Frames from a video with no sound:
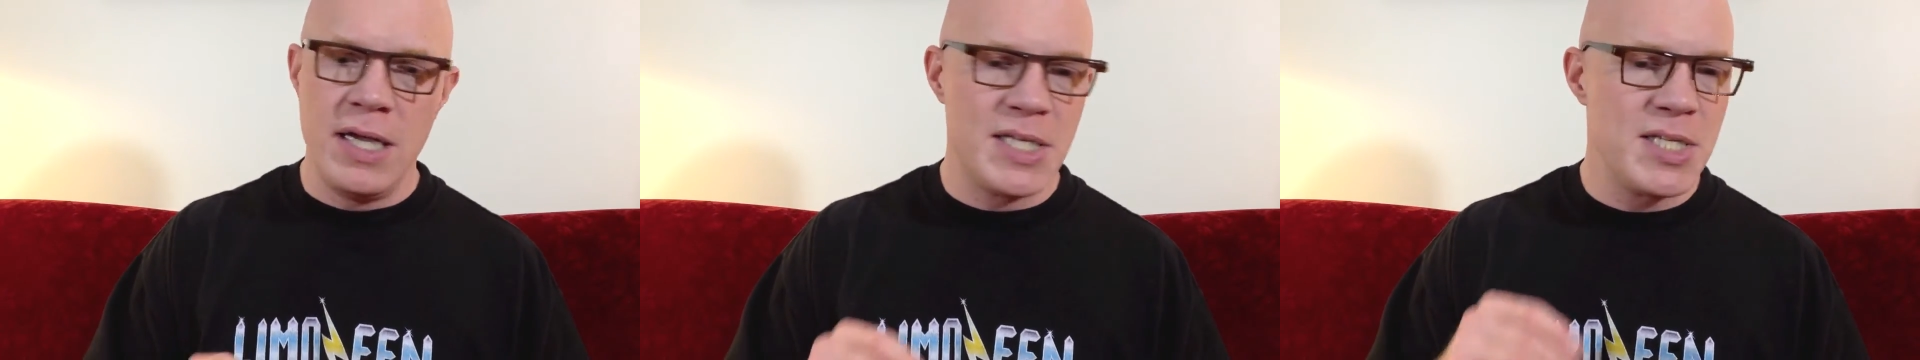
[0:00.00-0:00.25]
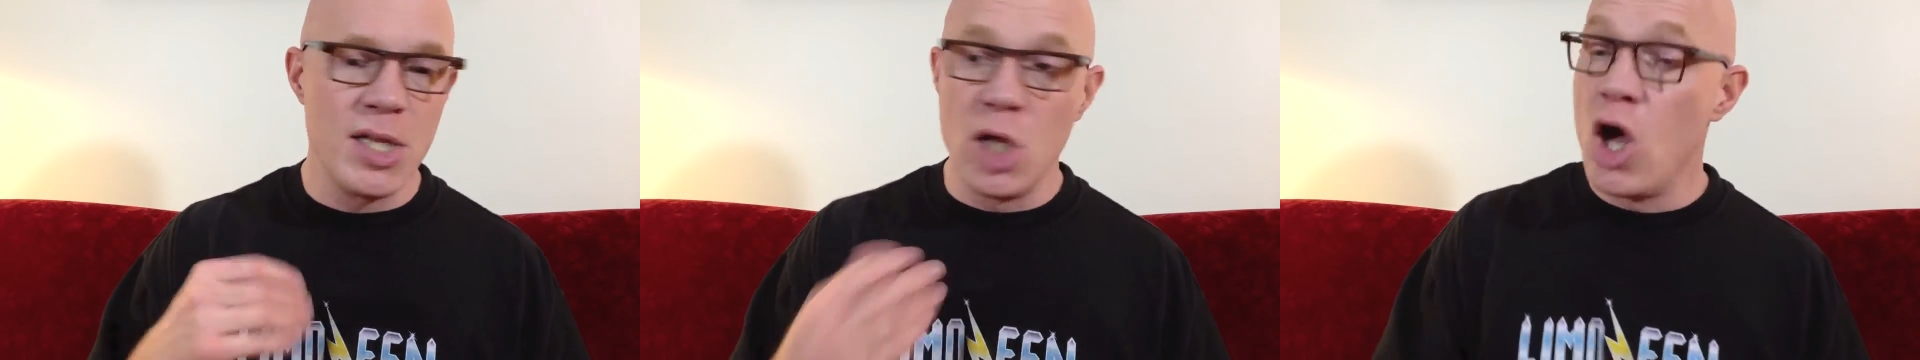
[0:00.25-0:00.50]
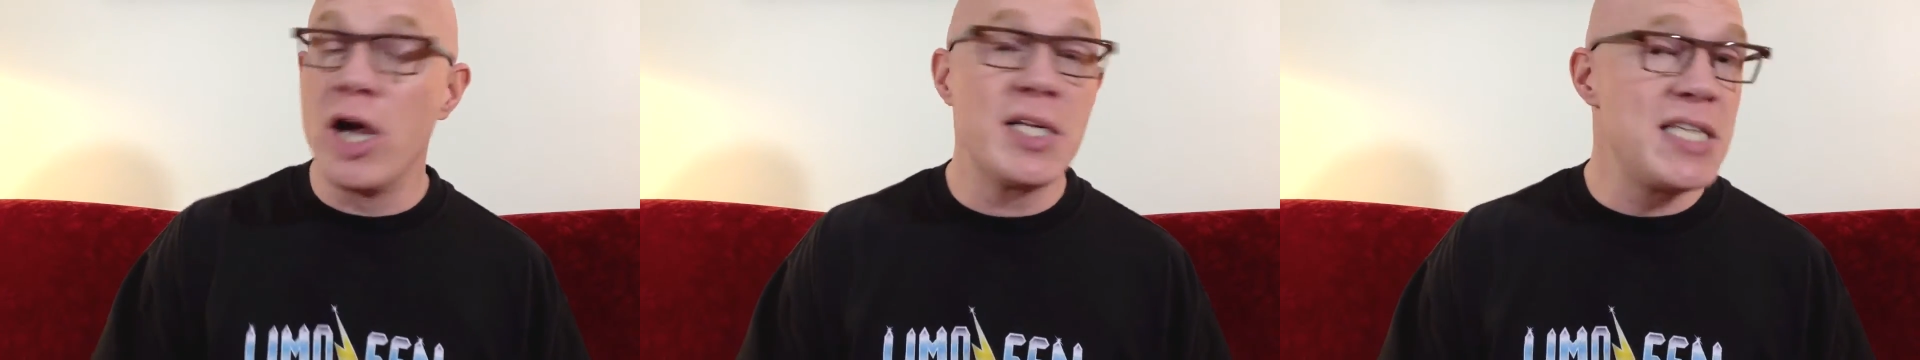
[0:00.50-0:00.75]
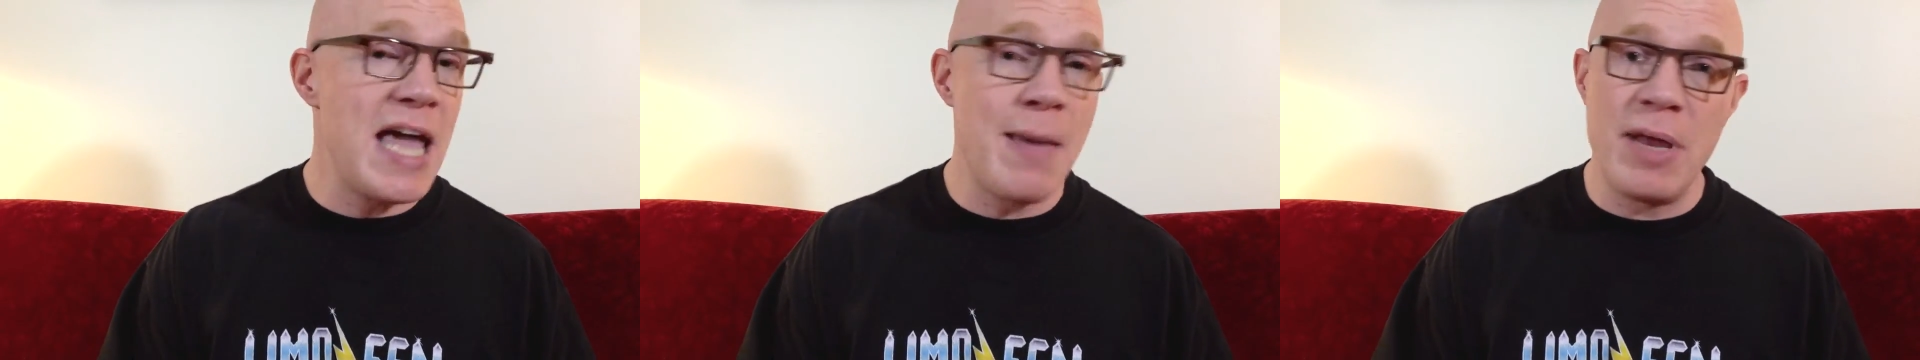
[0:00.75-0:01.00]
It's the
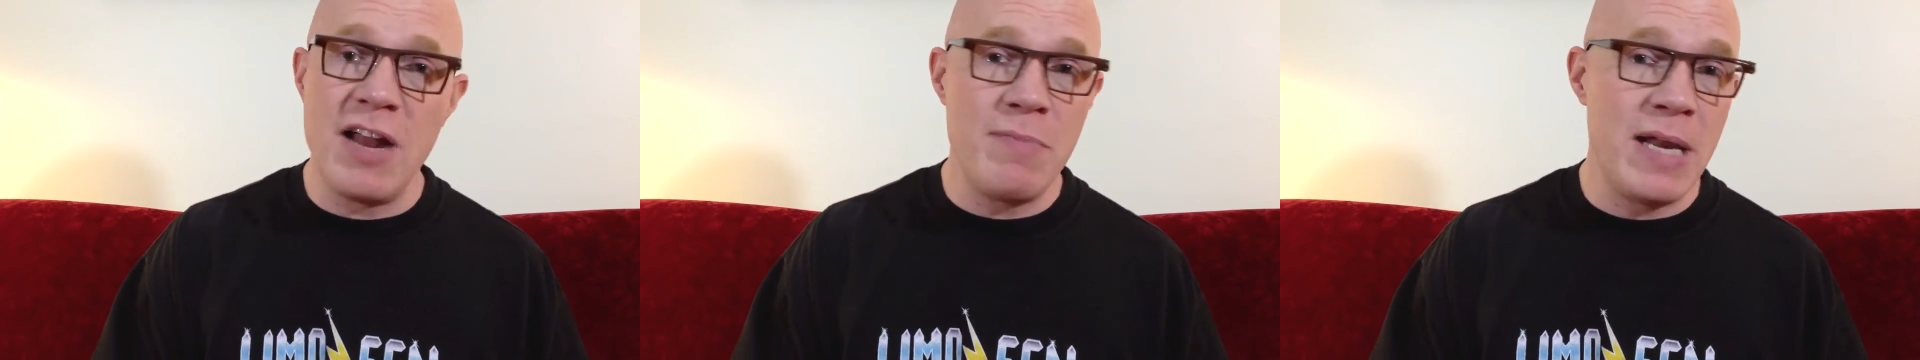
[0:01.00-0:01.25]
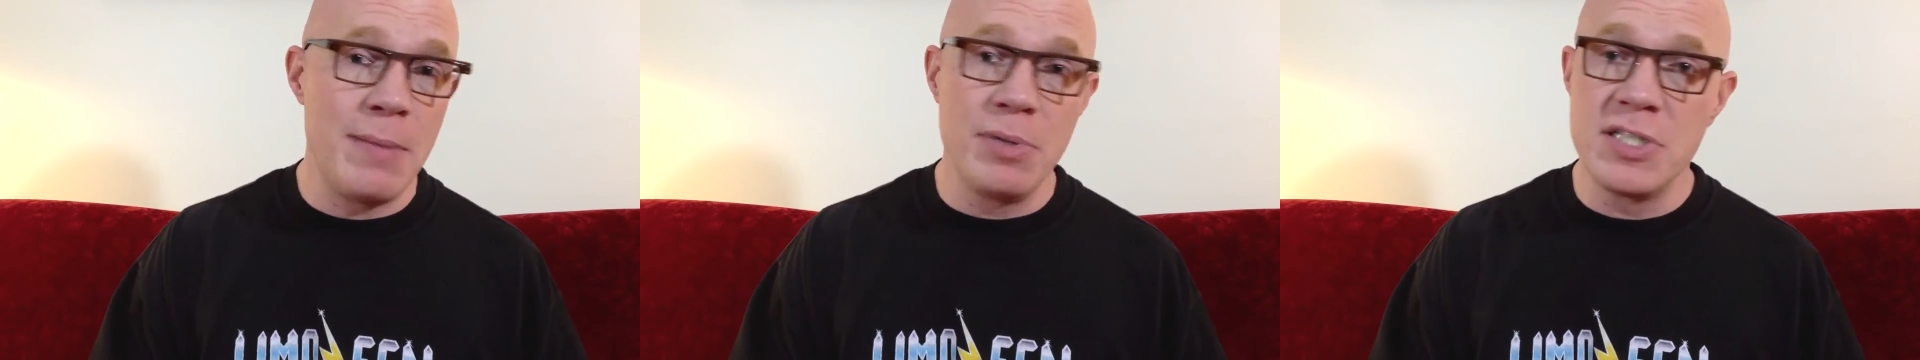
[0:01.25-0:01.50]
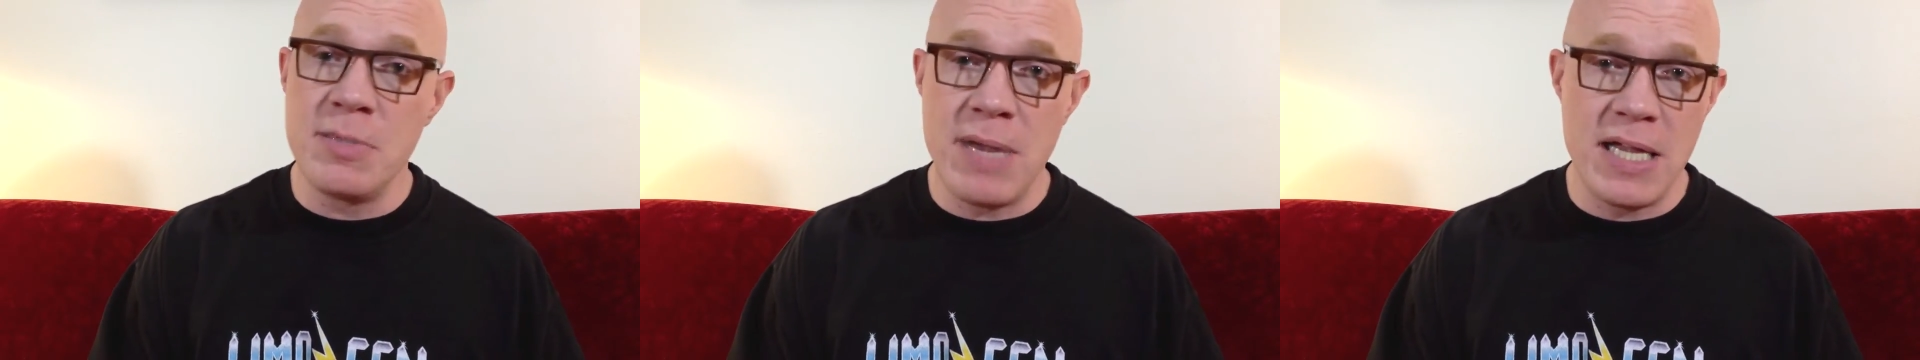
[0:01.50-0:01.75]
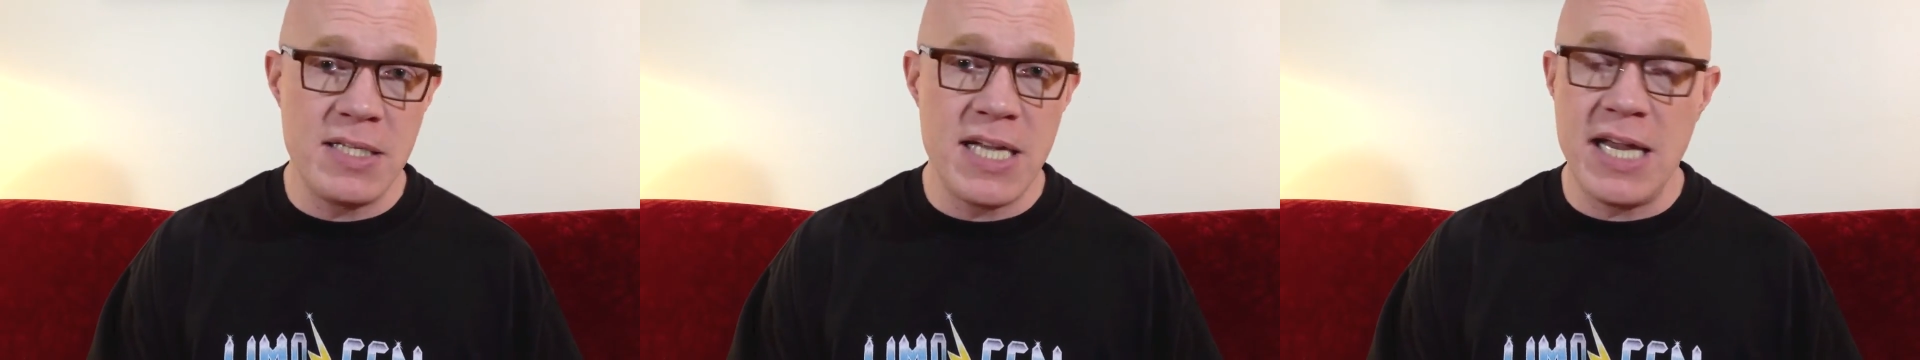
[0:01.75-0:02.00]
longest habit I've been able to
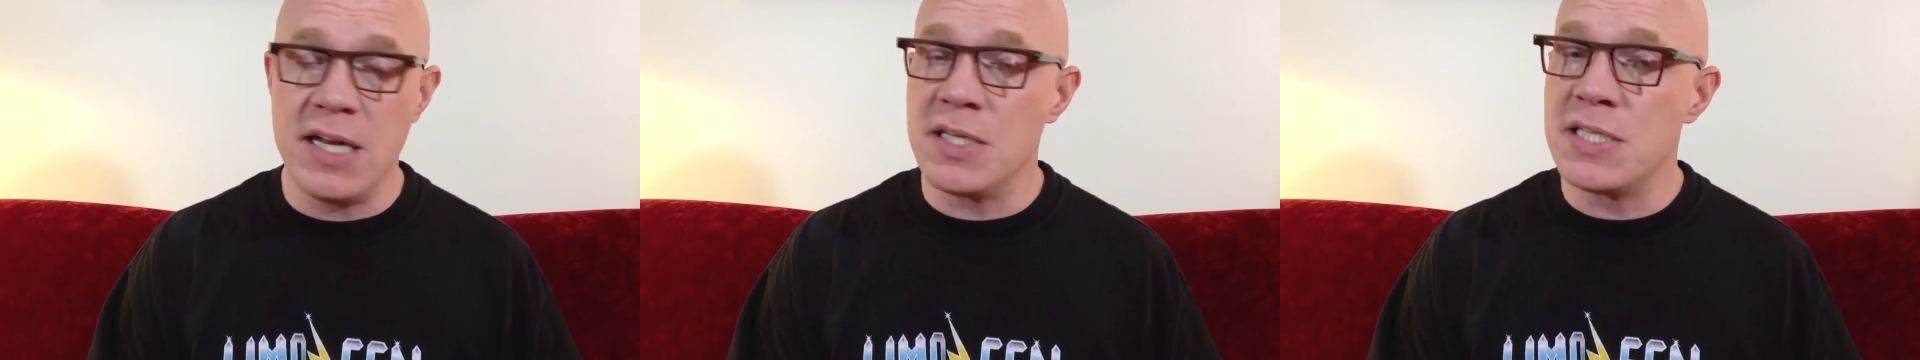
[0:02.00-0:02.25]
maintain in